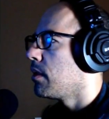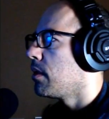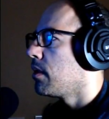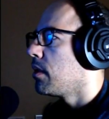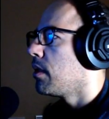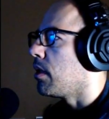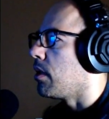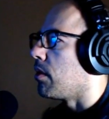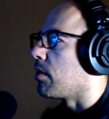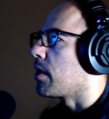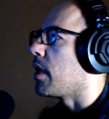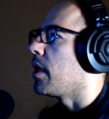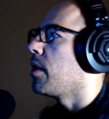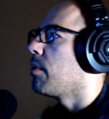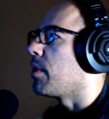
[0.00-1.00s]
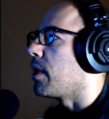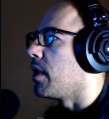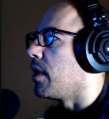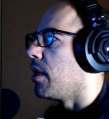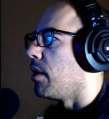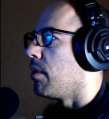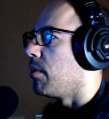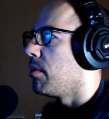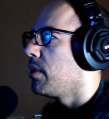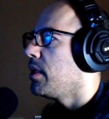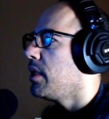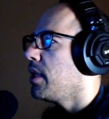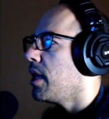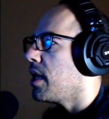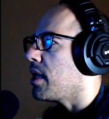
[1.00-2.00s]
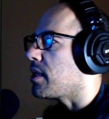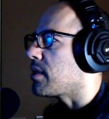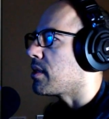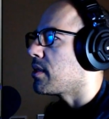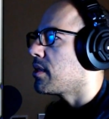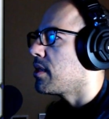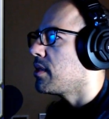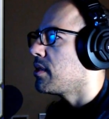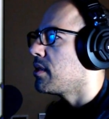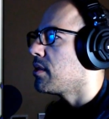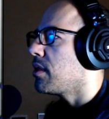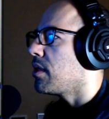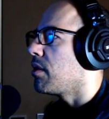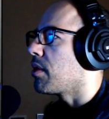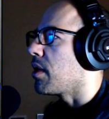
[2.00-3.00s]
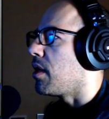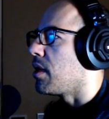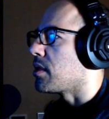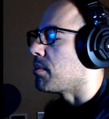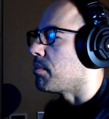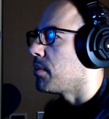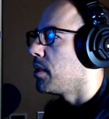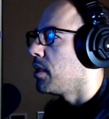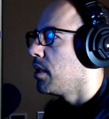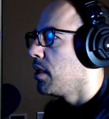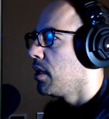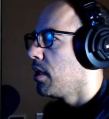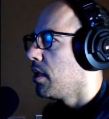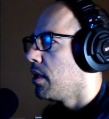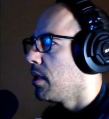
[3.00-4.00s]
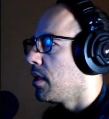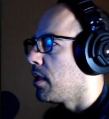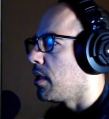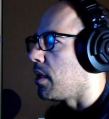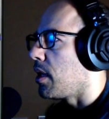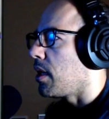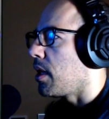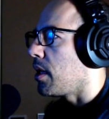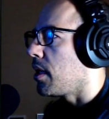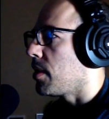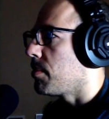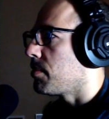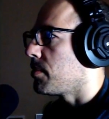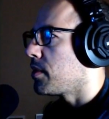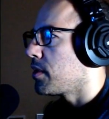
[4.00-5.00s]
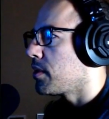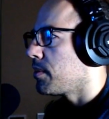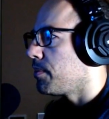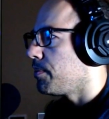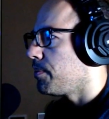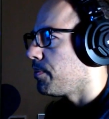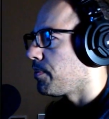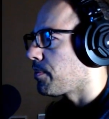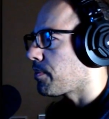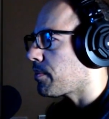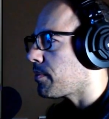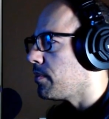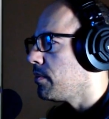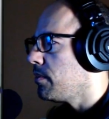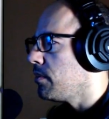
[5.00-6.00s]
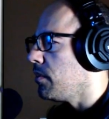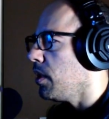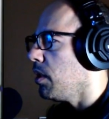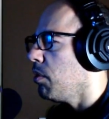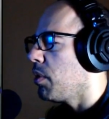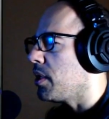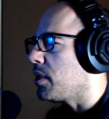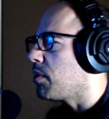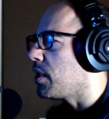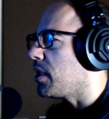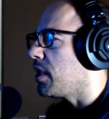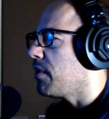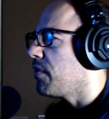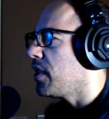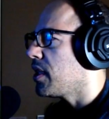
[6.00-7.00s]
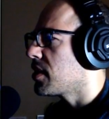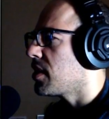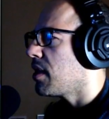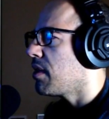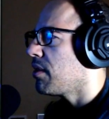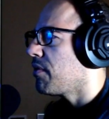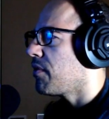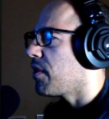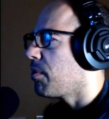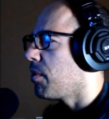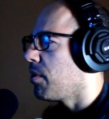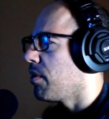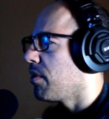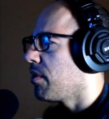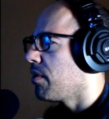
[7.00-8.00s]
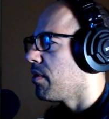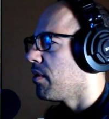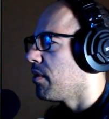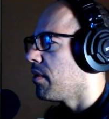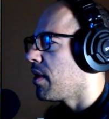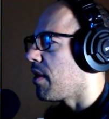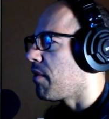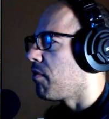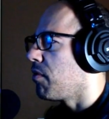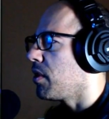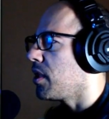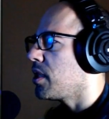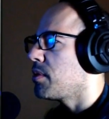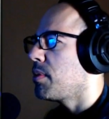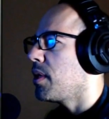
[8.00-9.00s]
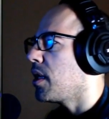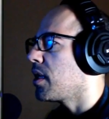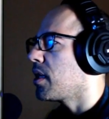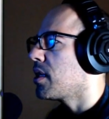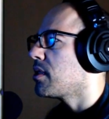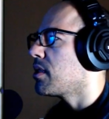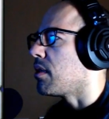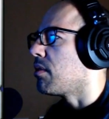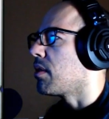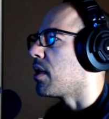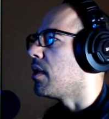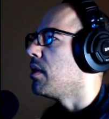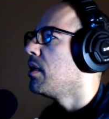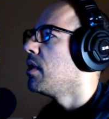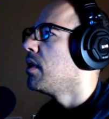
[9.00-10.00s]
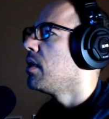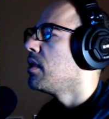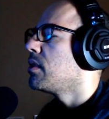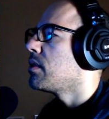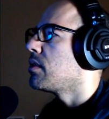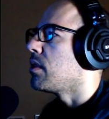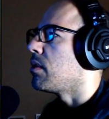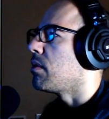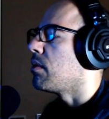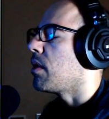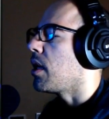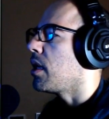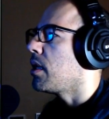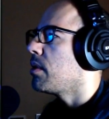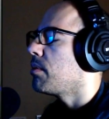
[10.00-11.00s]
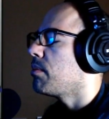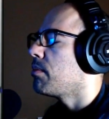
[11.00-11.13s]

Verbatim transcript: Okay, here we go. Yes, this is... Okay, awesome. Items. Wait, do I need a Phoenix Down if they're both have 1 HP? I guess not. Okay. So, item...